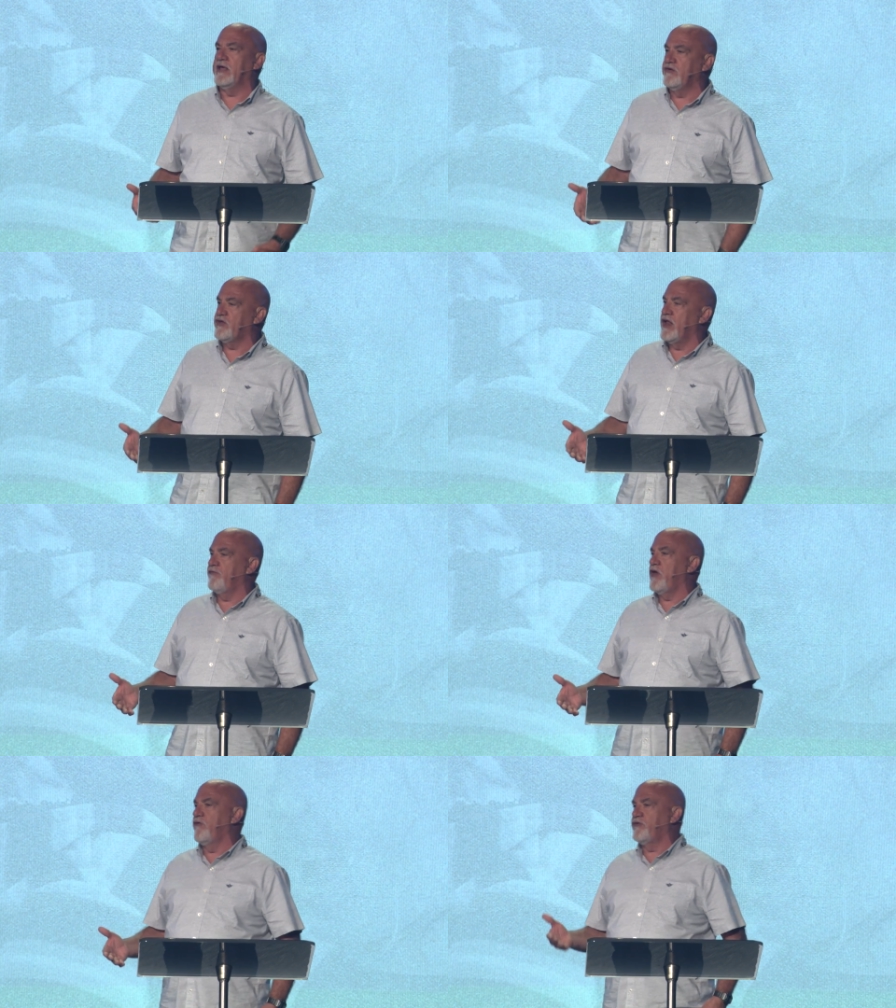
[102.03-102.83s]
He said,
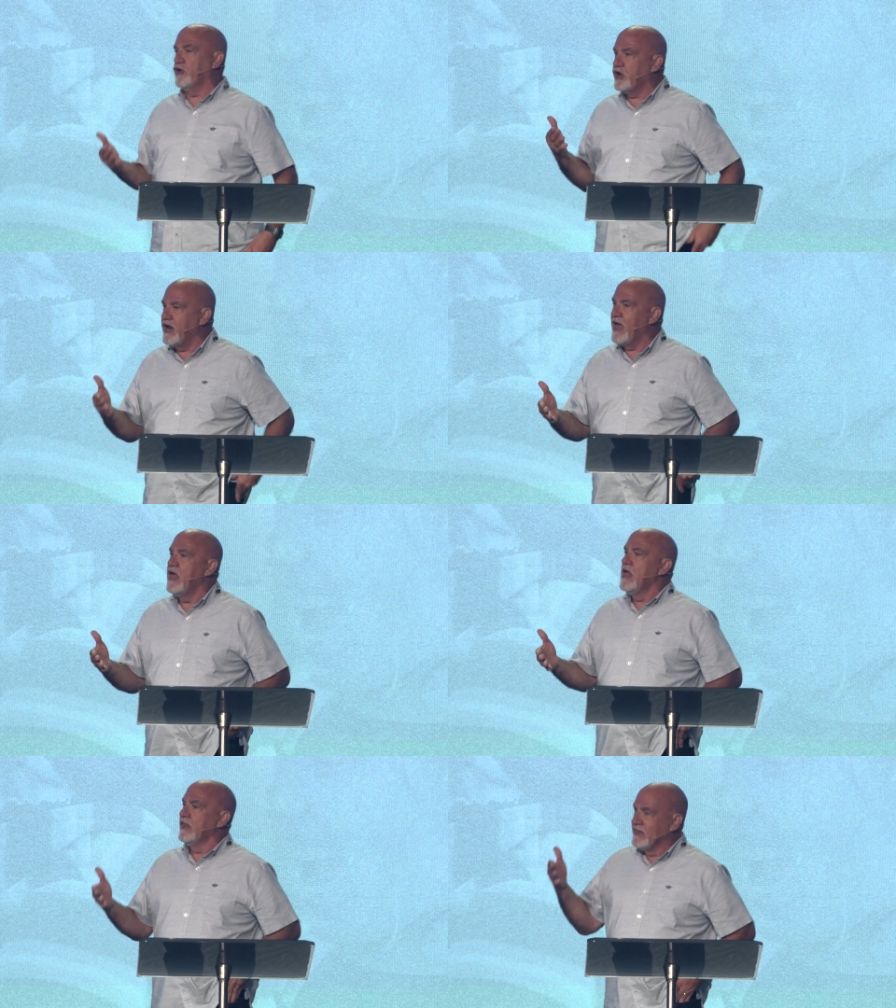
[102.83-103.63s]
if, if you're going to
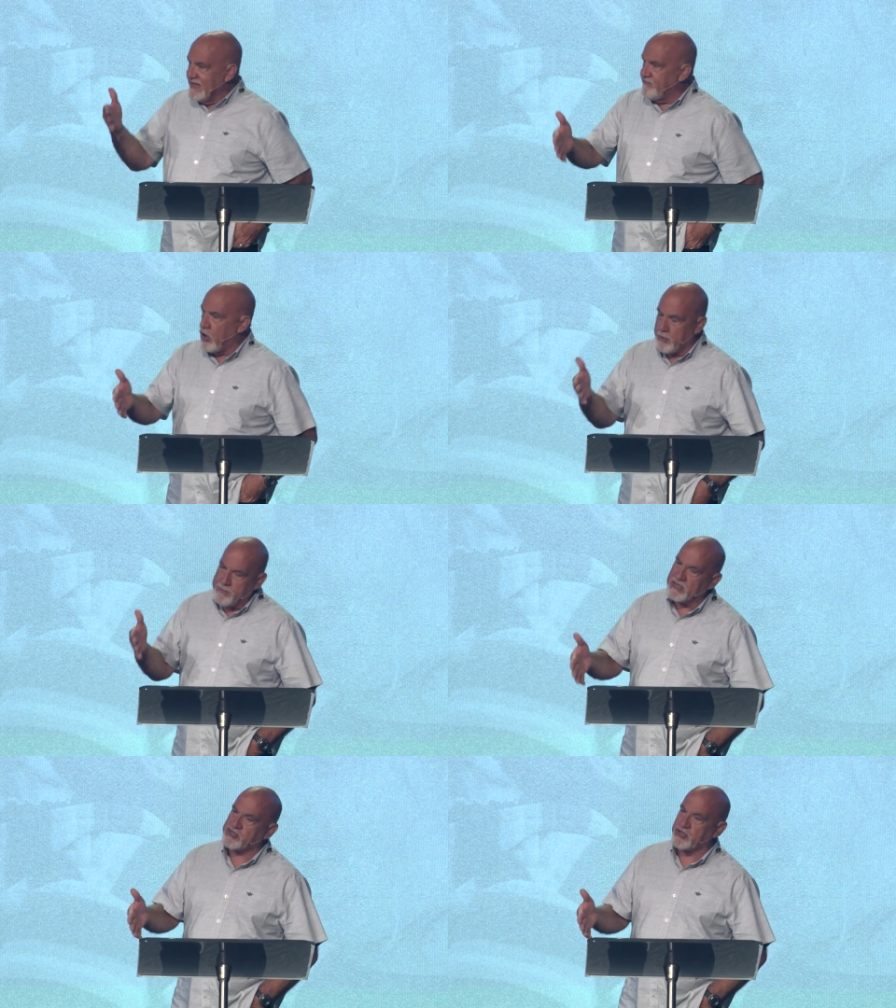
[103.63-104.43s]
live on
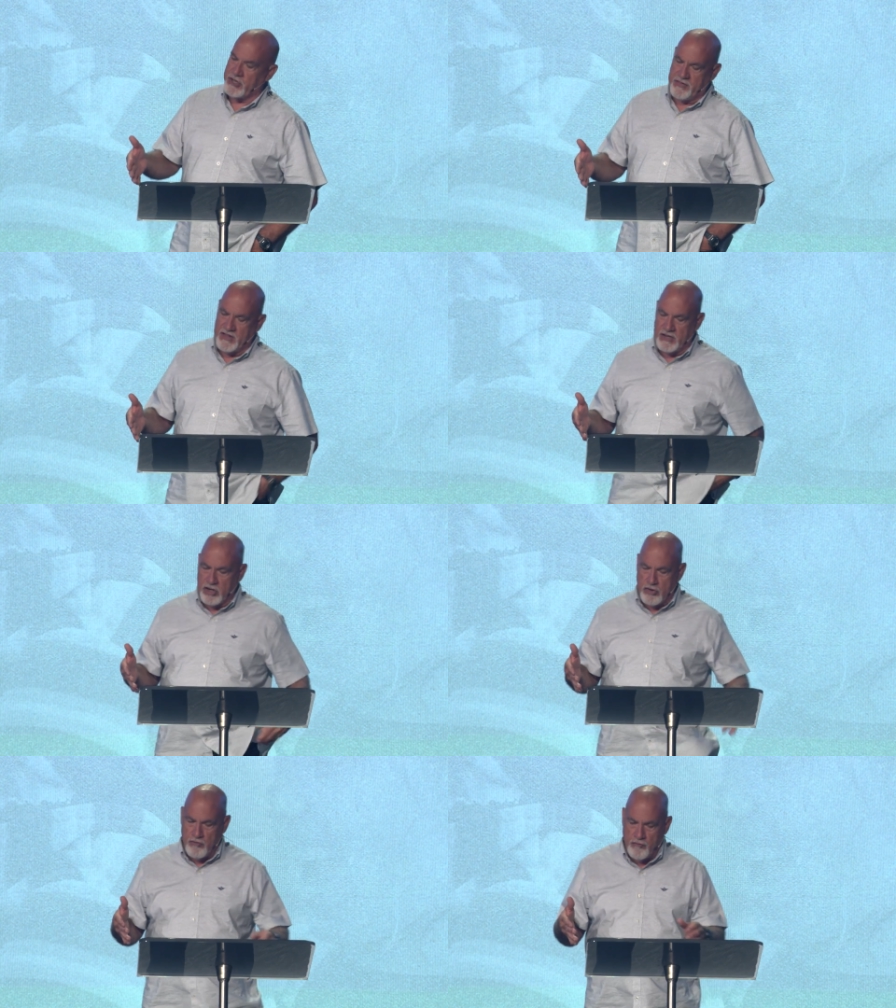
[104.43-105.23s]
mission, then
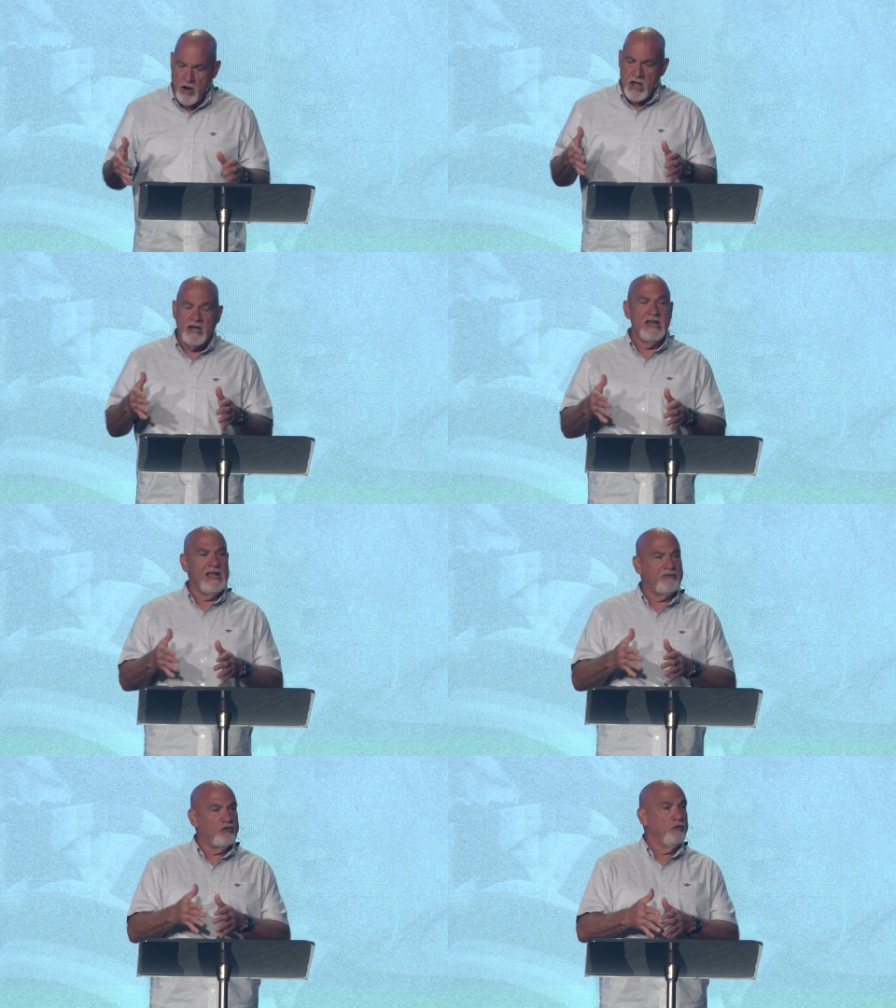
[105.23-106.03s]
you
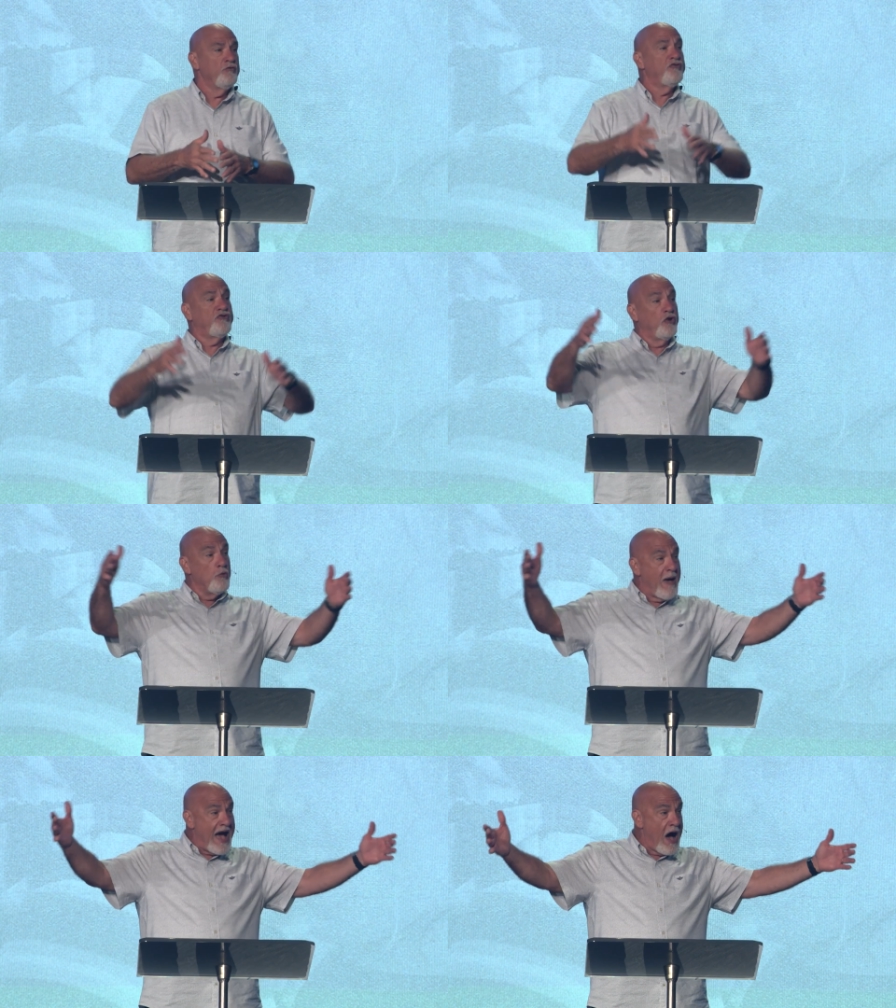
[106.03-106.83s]
need to
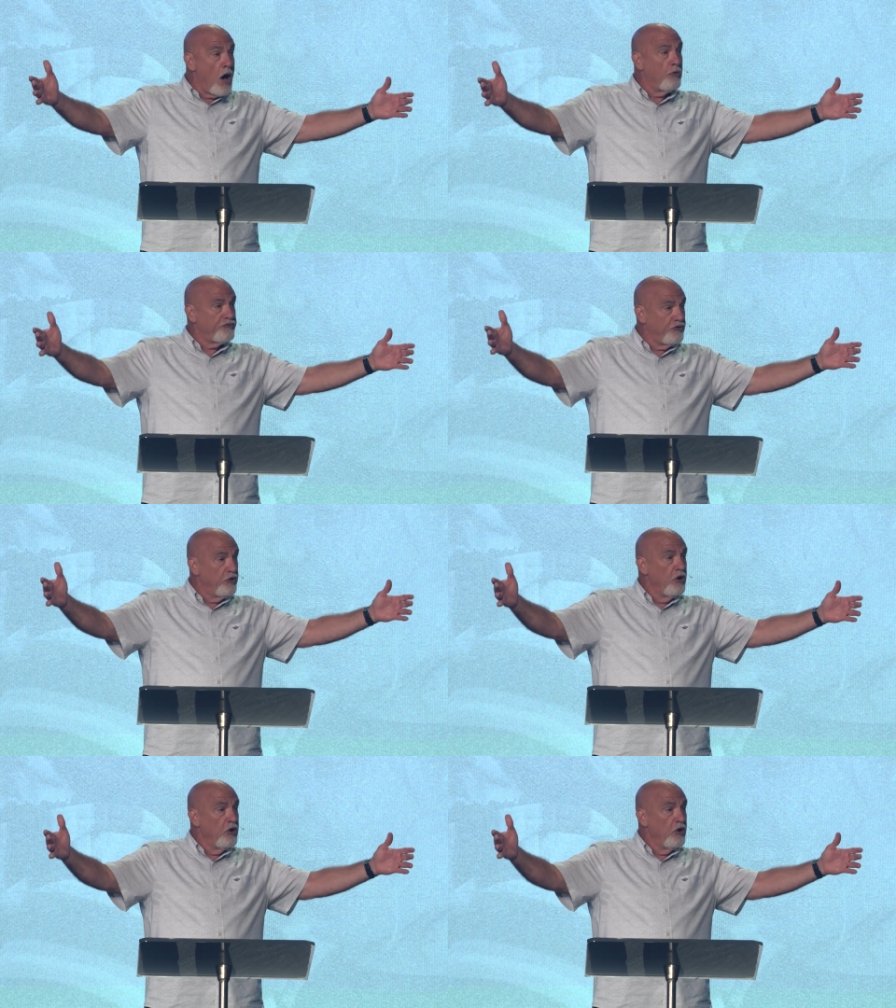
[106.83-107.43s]
zoom out